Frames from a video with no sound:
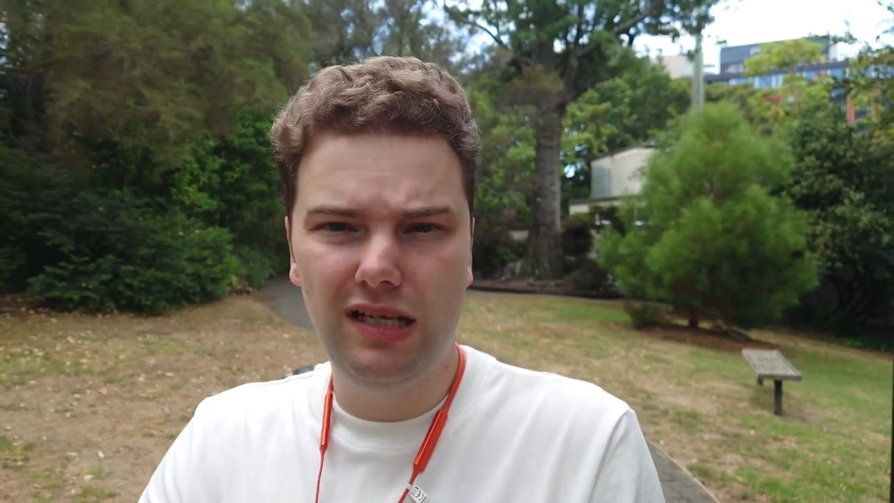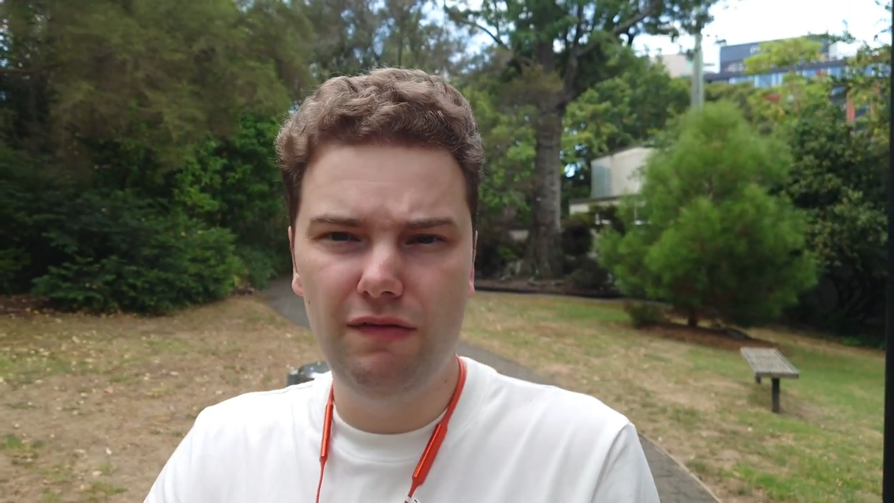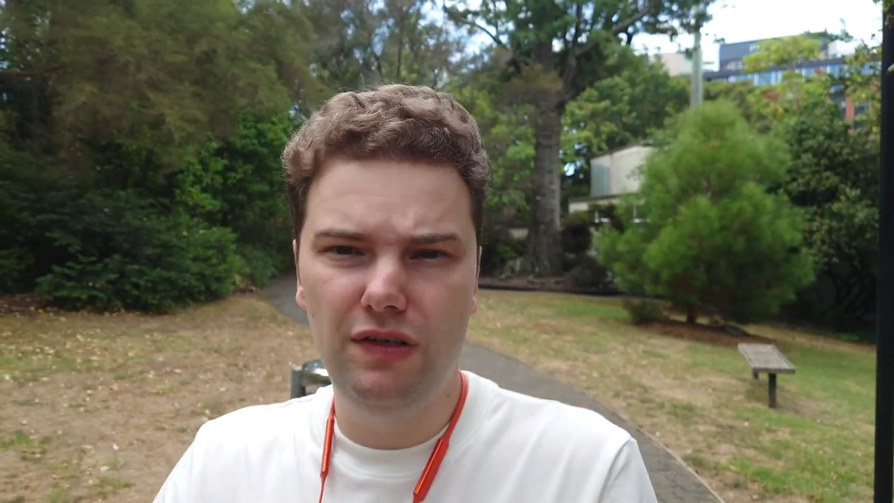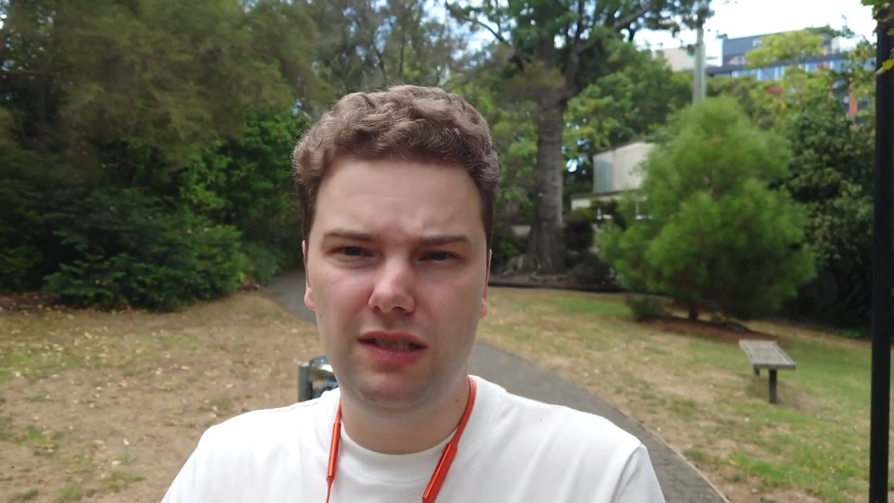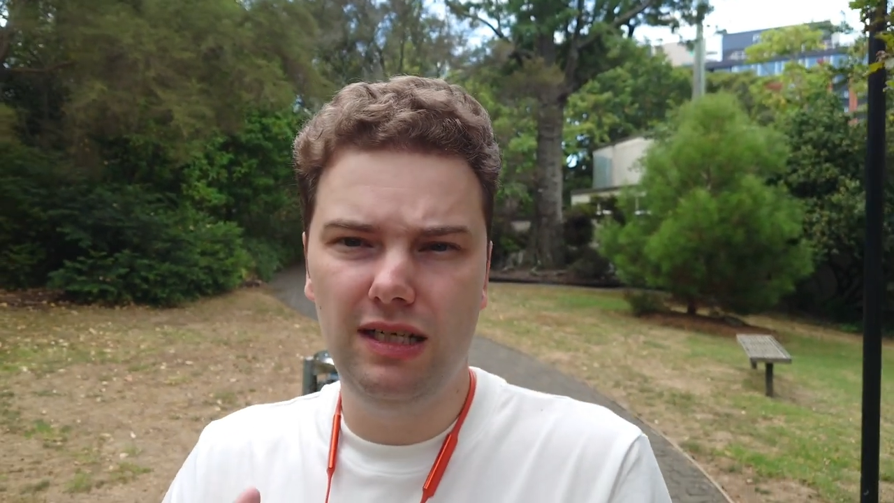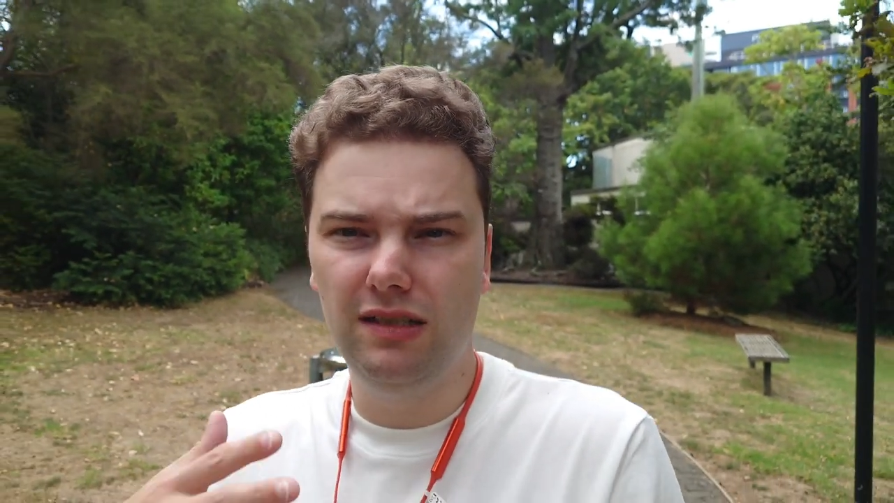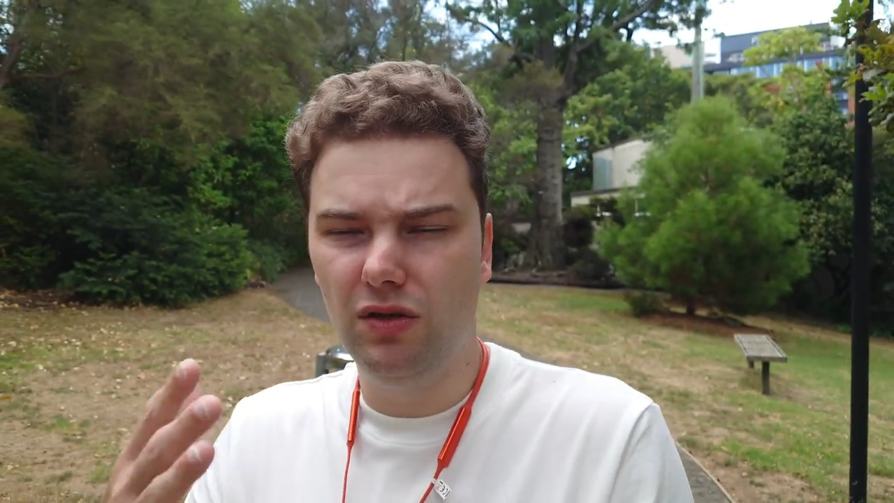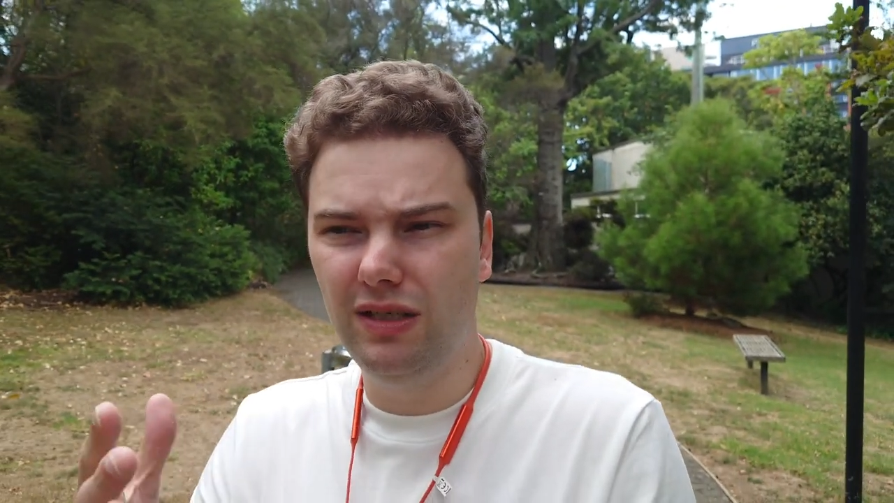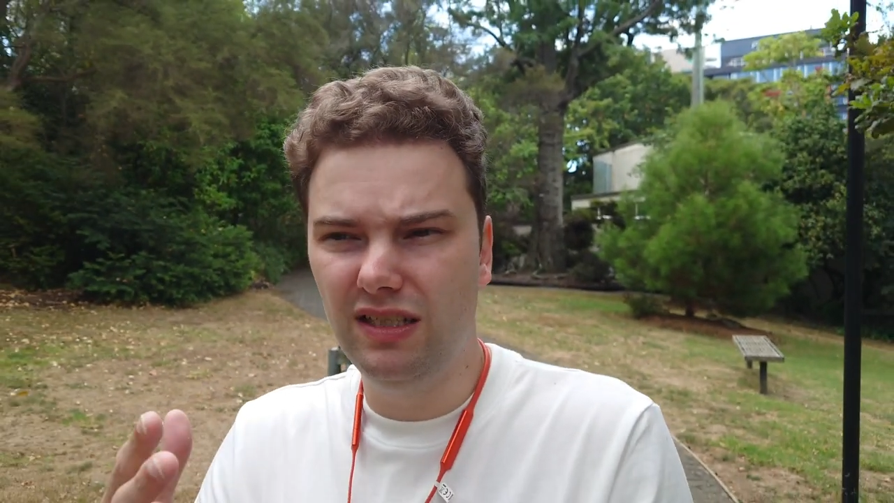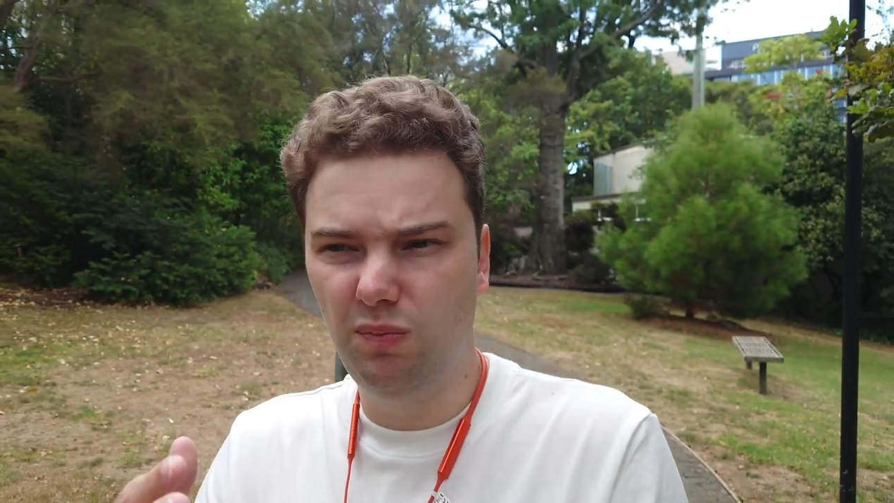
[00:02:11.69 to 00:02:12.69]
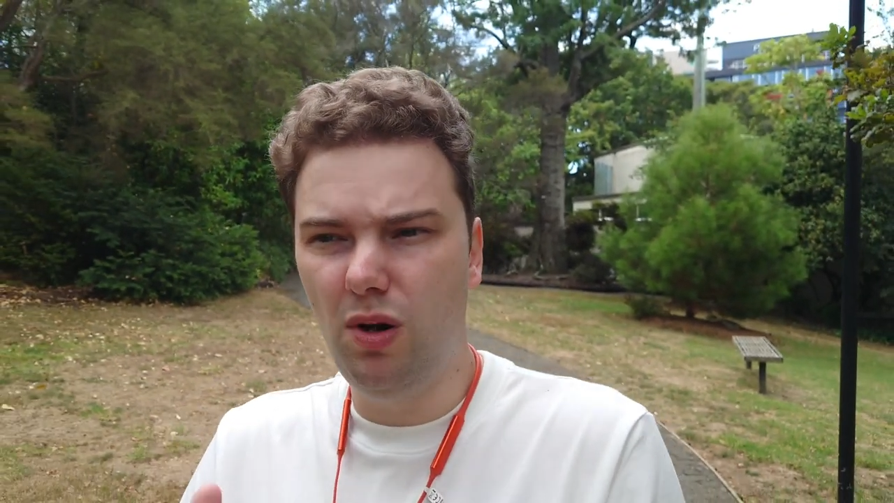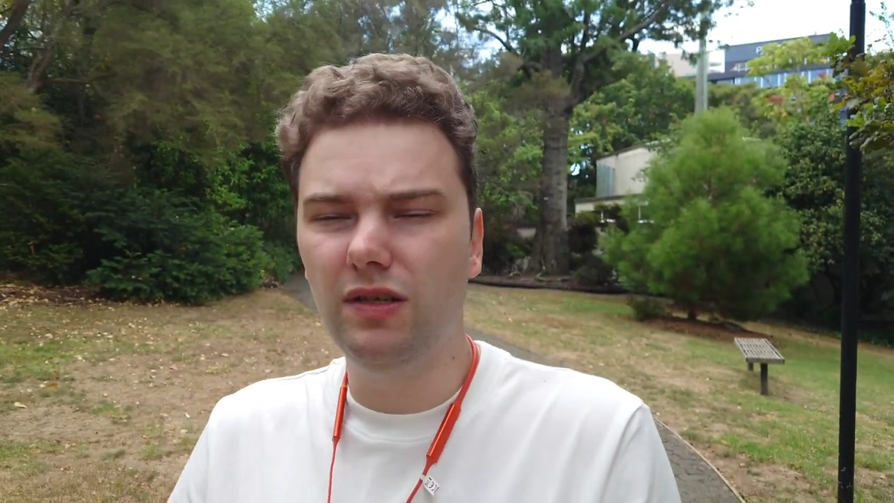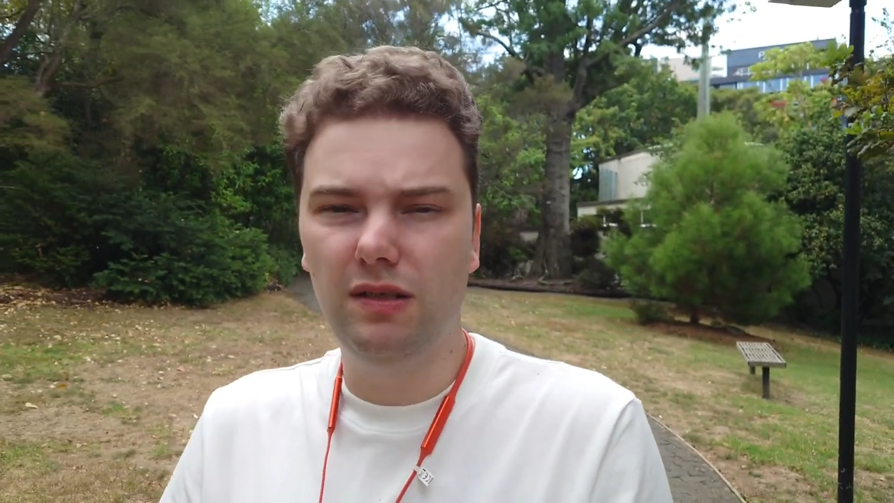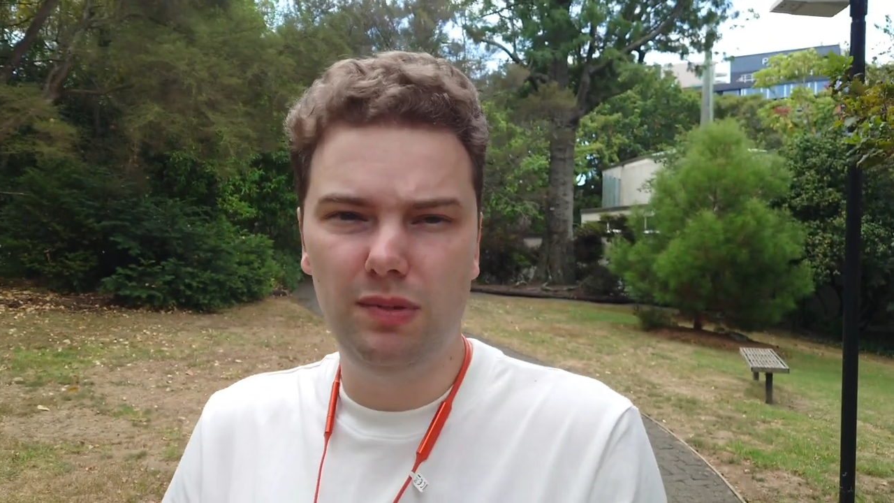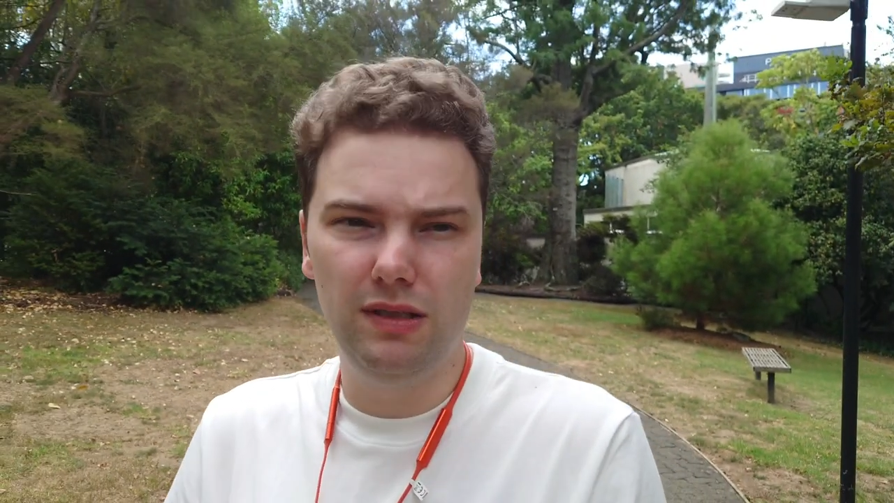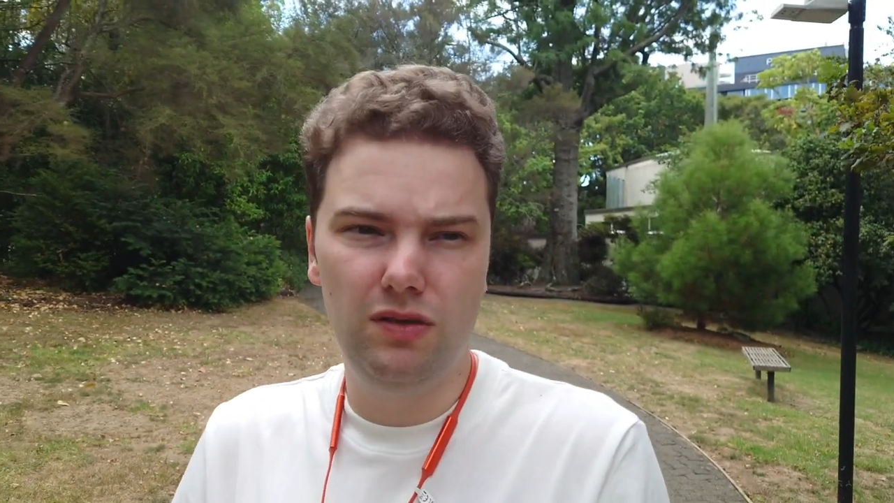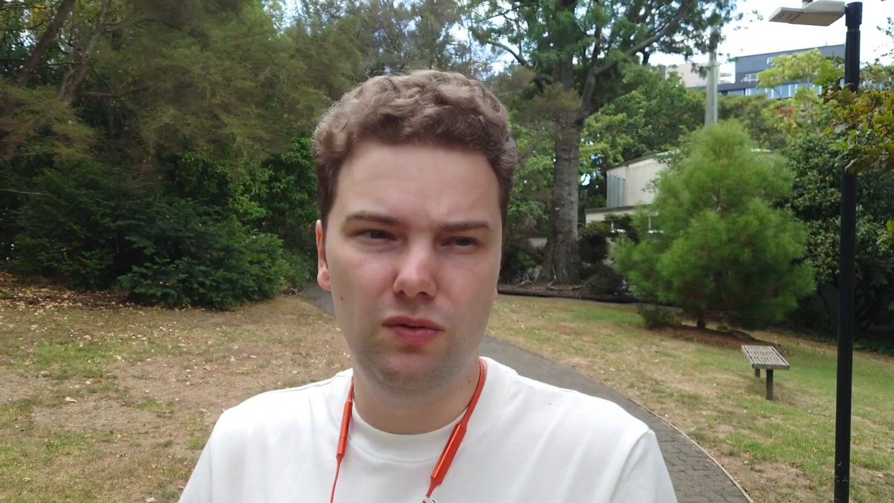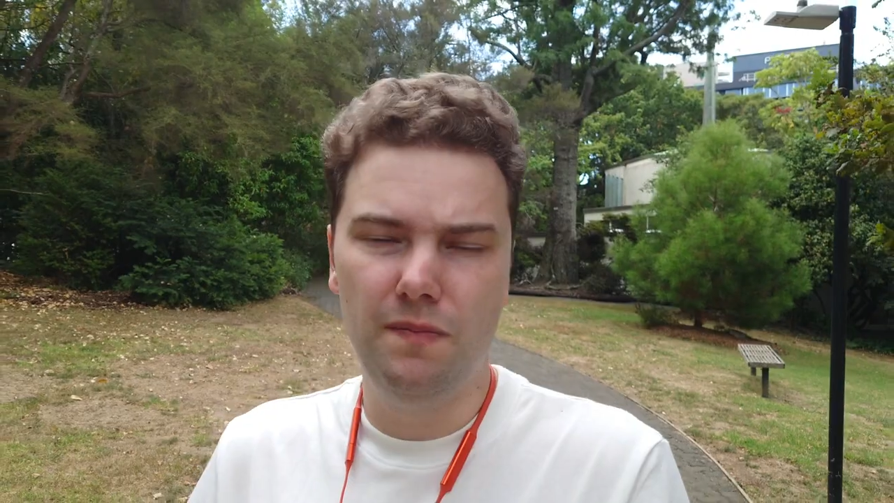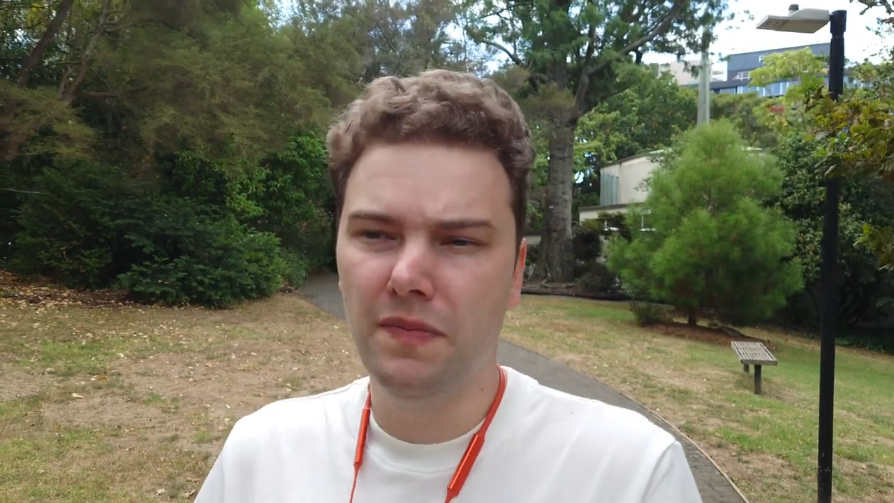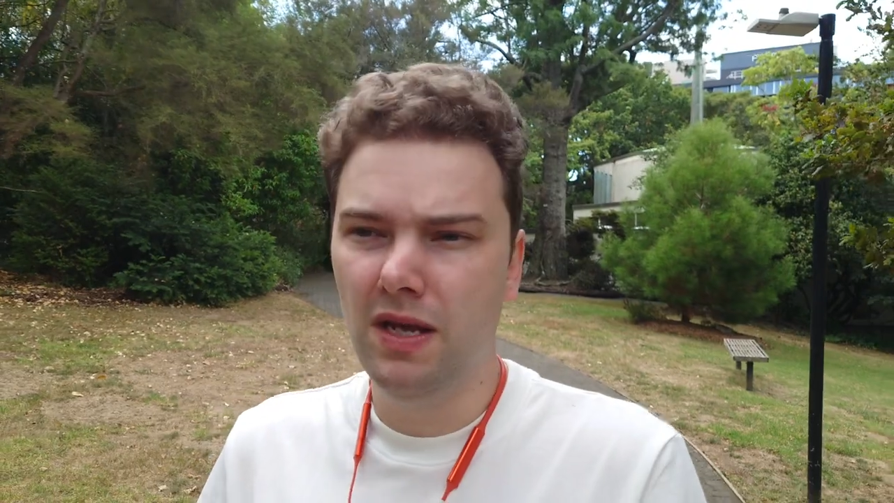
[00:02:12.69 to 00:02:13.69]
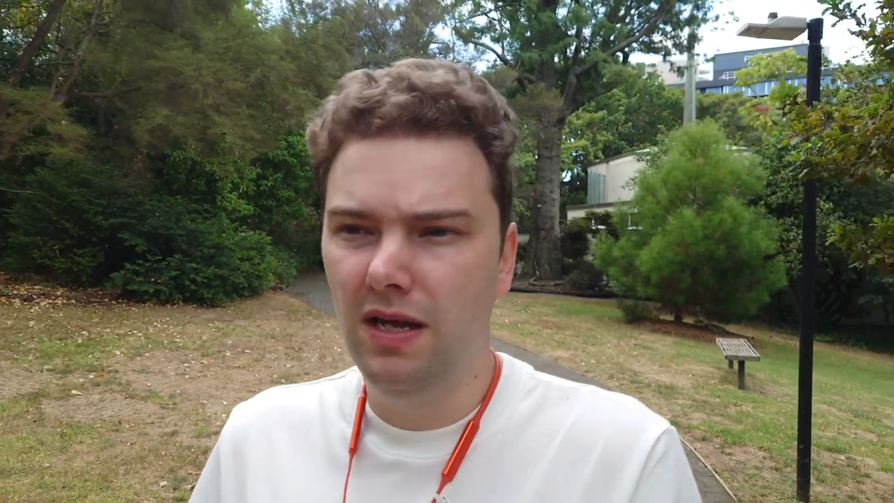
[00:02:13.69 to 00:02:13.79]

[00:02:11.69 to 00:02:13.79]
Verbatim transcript: selfie stick so it is possible to